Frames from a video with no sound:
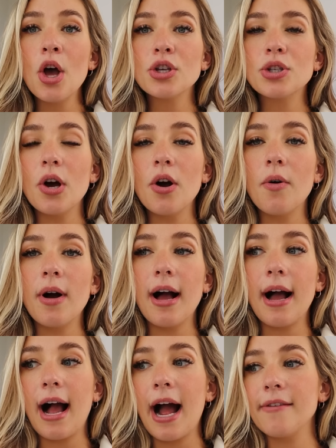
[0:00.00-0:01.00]

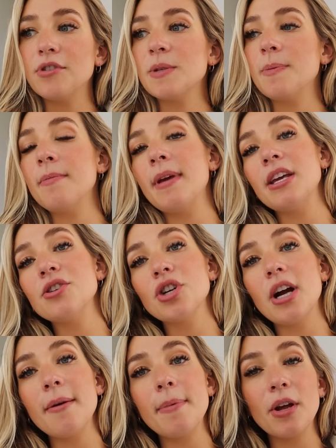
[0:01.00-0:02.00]
So I've just been making
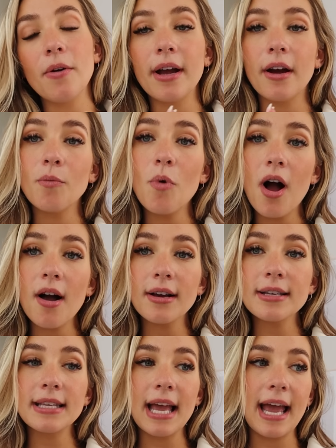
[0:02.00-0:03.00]
sure I've been going on
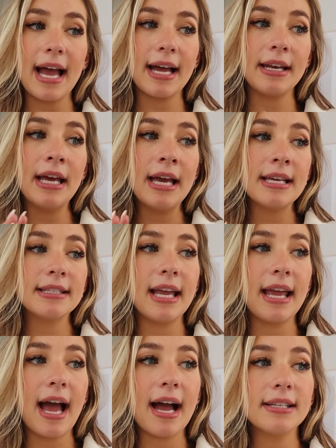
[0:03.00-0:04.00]
walks and
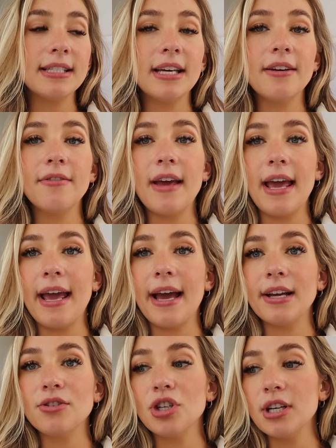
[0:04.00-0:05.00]
staying active
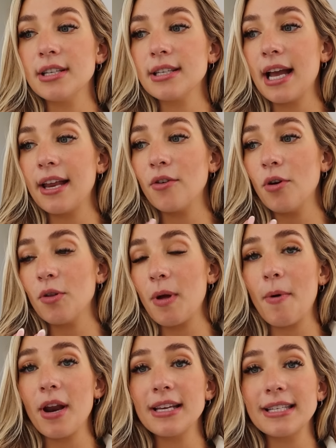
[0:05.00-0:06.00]
and just kind of going with
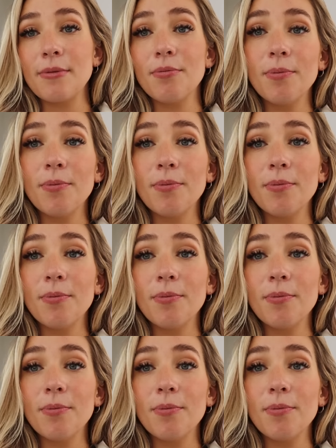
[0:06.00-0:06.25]
my body because I,